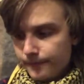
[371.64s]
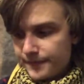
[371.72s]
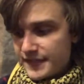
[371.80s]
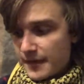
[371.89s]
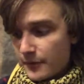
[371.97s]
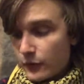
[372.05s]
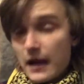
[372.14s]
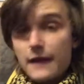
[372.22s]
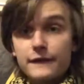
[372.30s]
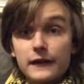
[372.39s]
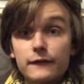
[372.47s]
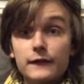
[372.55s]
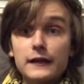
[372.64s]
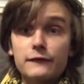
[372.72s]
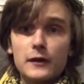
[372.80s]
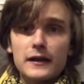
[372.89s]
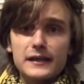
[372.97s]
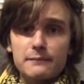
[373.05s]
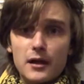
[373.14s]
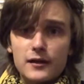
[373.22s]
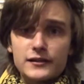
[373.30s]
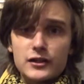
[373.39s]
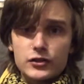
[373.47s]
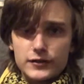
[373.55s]
demographic for any
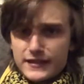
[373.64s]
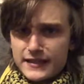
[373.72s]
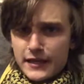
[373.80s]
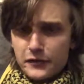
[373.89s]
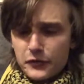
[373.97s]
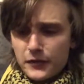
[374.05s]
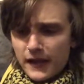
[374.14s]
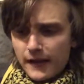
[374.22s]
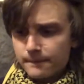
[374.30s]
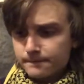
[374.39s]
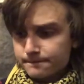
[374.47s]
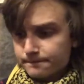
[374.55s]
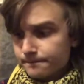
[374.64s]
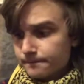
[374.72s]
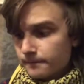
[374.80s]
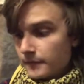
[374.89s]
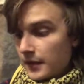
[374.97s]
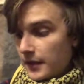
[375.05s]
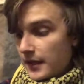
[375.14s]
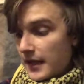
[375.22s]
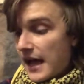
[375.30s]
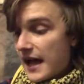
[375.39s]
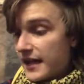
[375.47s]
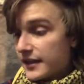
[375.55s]
politician to take a look at.
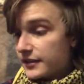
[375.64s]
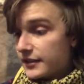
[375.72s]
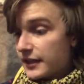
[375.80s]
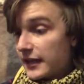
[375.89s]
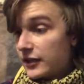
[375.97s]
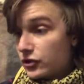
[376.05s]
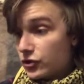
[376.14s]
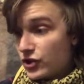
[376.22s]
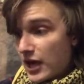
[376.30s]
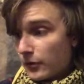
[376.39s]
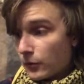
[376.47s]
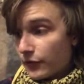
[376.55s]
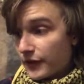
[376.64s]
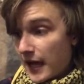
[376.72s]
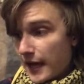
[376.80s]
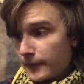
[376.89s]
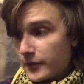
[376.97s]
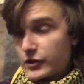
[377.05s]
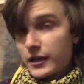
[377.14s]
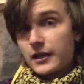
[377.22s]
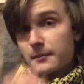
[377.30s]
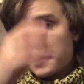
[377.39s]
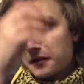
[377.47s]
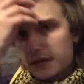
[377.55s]
And in general, the Irish in
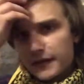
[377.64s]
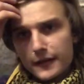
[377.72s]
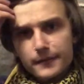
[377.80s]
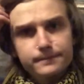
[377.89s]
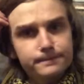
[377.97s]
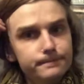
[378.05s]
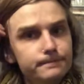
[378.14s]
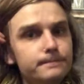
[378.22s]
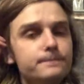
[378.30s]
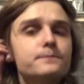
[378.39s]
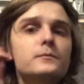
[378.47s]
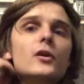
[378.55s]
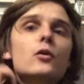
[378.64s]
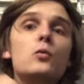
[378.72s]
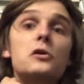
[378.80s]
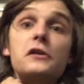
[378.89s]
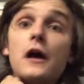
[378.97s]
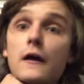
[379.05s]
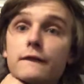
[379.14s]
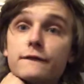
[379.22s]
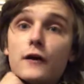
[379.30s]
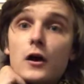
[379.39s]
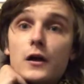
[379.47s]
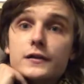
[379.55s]
America were not
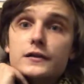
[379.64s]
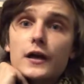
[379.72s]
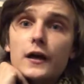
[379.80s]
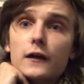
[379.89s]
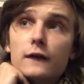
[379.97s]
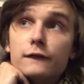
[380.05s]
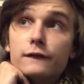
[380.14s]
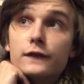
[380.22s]
fond of